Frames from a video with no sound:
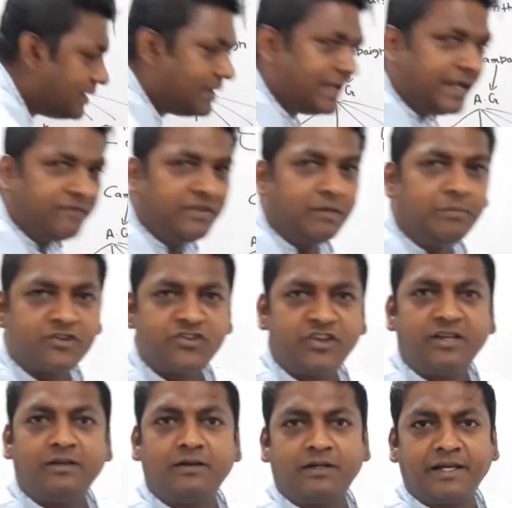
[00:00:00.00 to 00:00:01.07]
if the
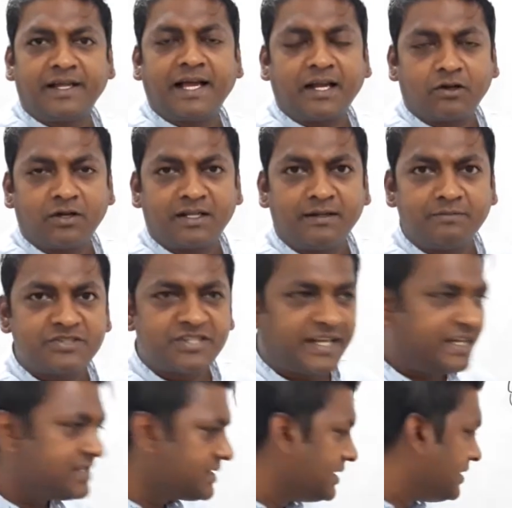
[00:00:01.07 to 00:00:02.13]
machine learning algorithm
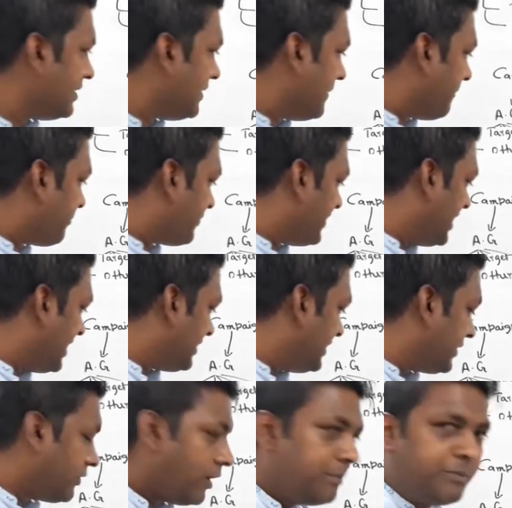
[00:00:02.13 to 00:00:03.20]
says that the
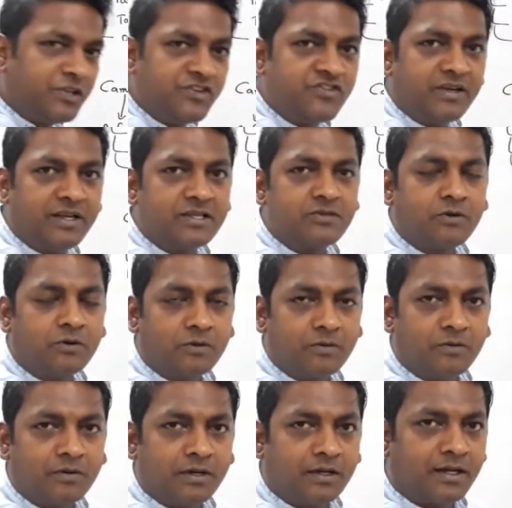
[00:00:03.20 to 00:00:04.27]
top position is going
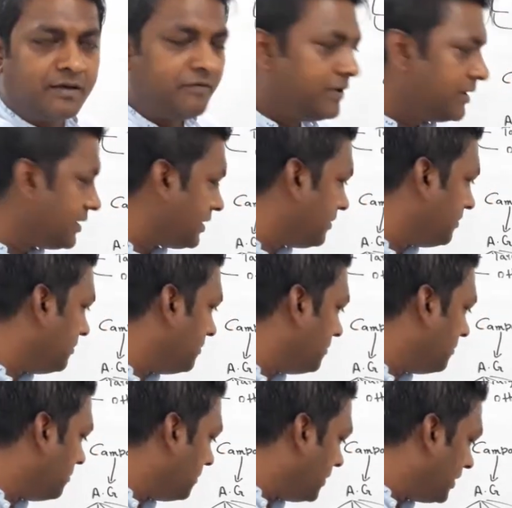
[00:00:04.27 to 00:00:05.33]
to convert
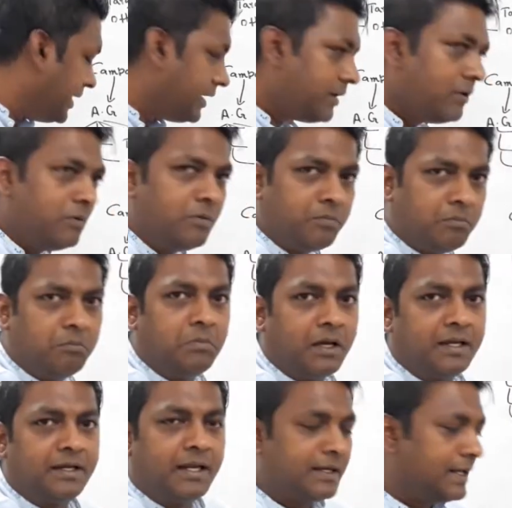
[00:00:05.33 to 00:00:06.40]
into,
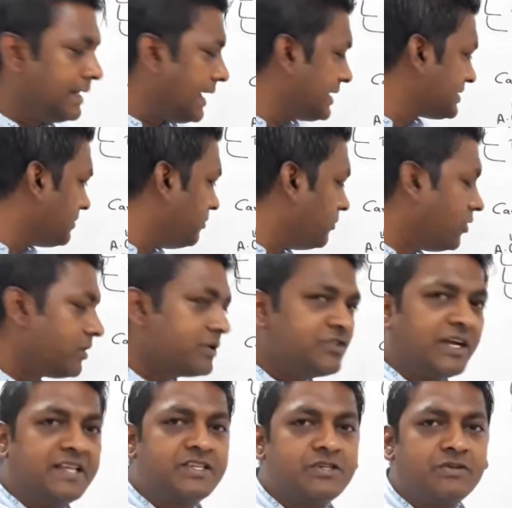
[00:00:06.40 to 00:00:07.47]
it has a more
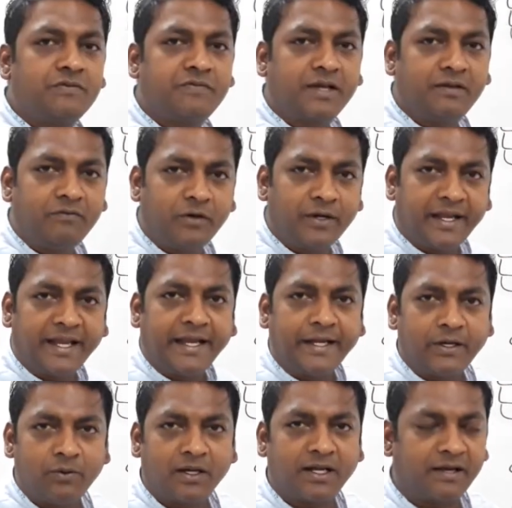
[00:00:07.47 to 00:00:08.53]
chances of converting
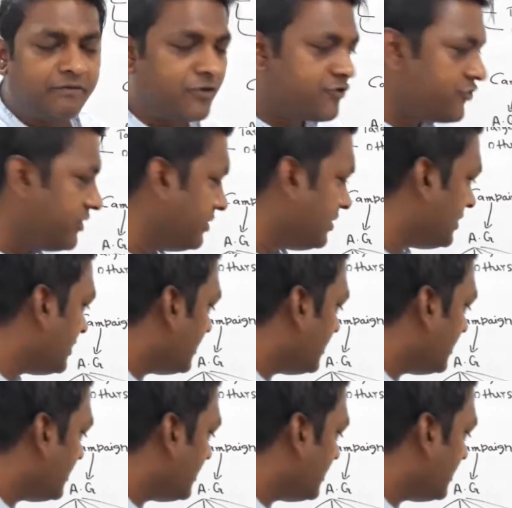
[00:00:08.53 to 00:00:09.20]
into a conversion,